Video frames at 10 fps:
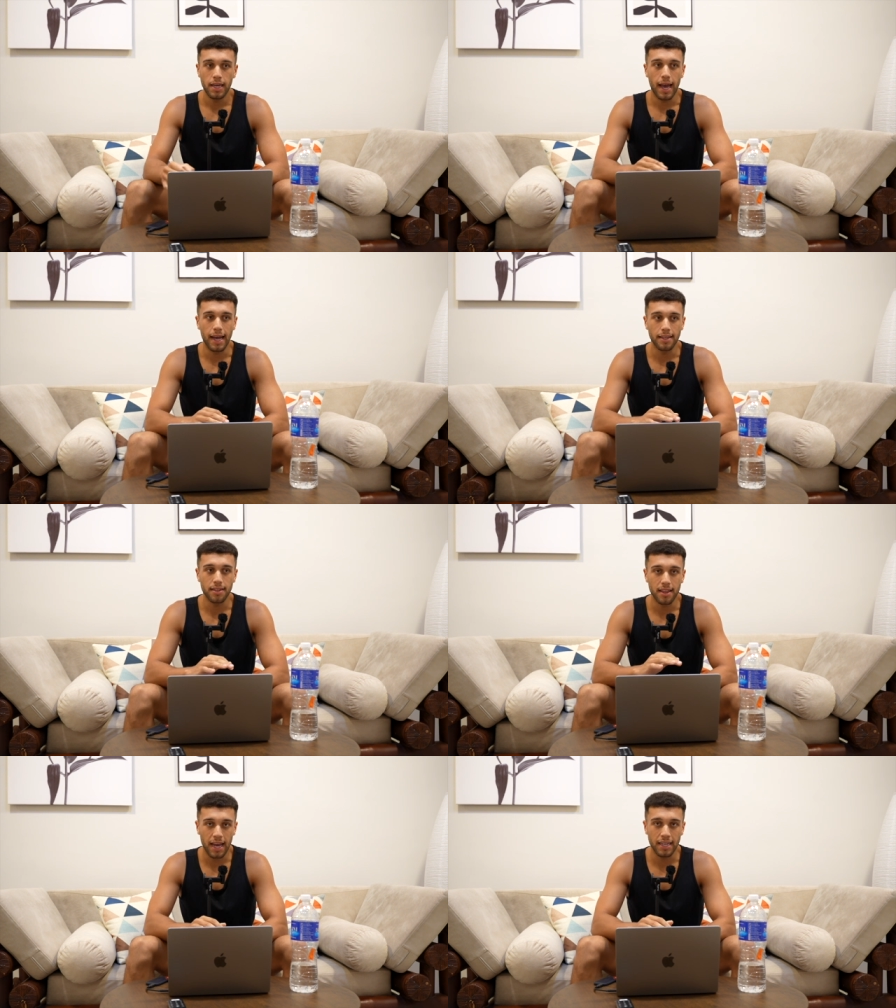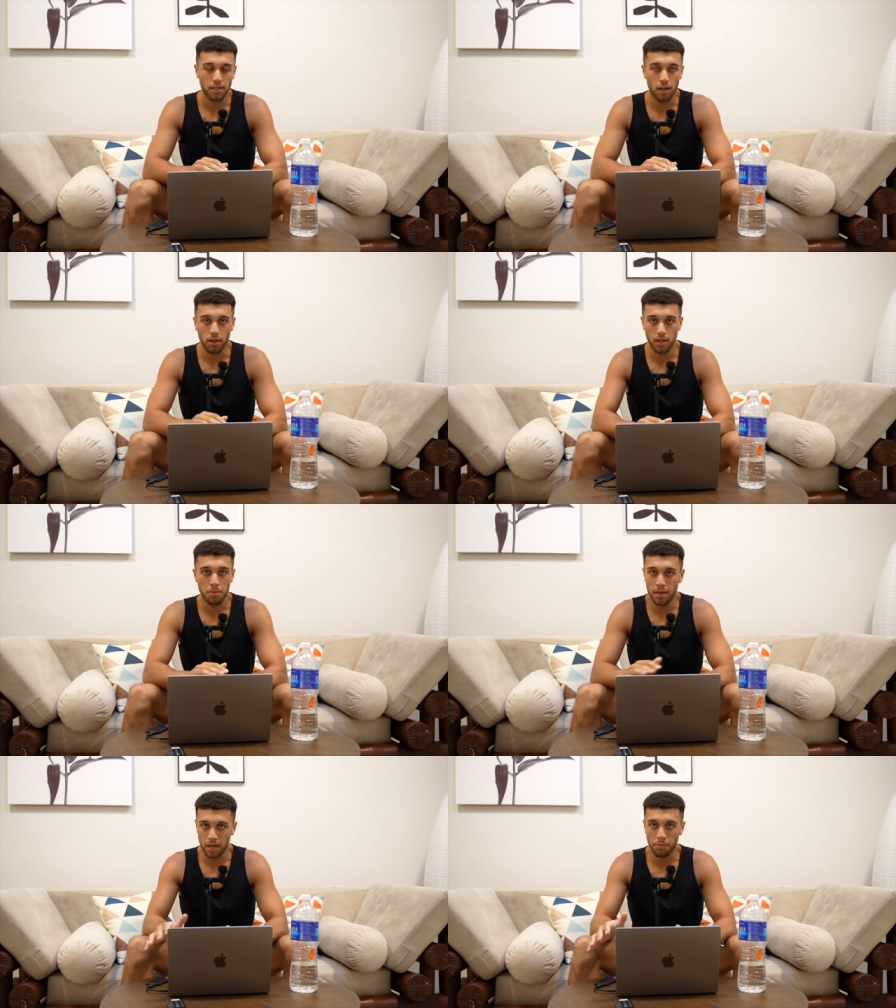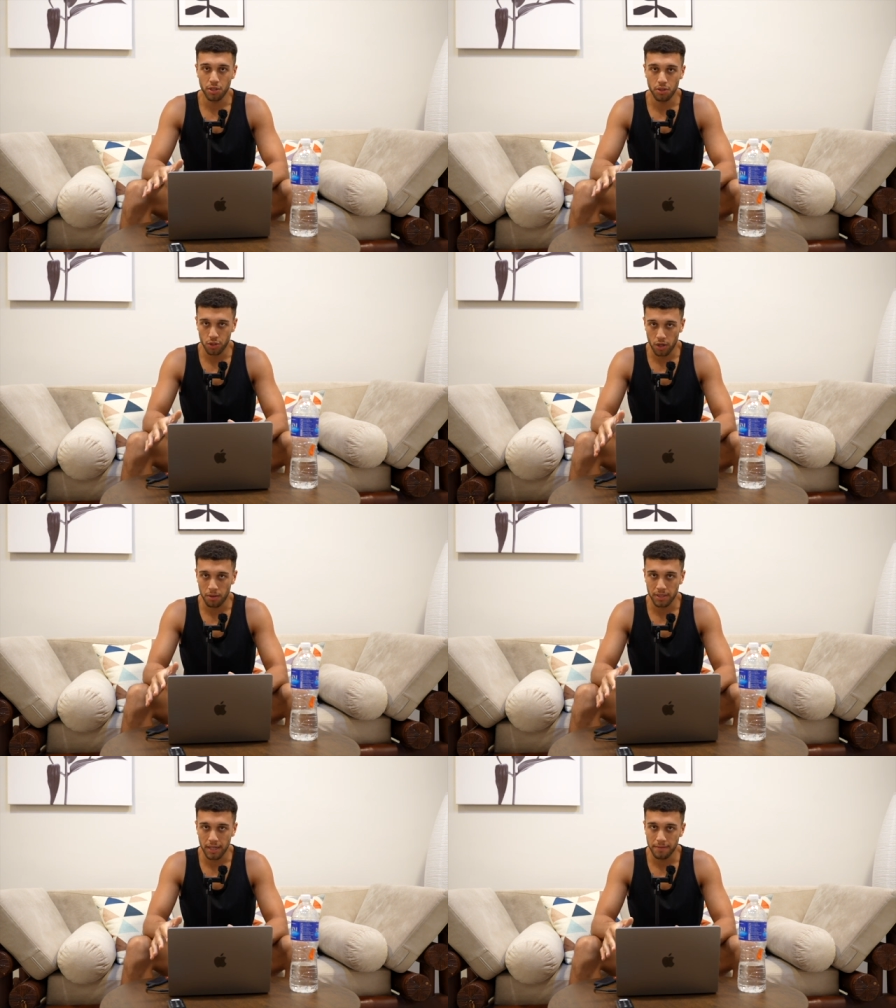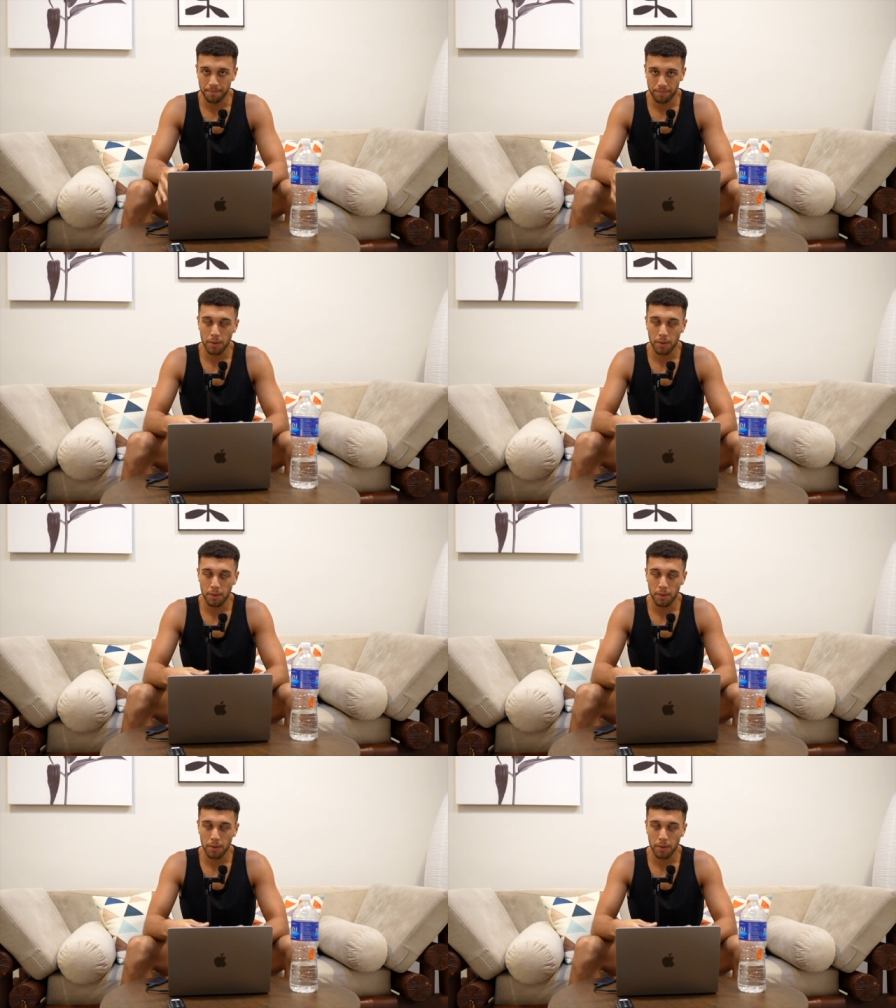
And that is not going to be an option. Do you know what I'm saying?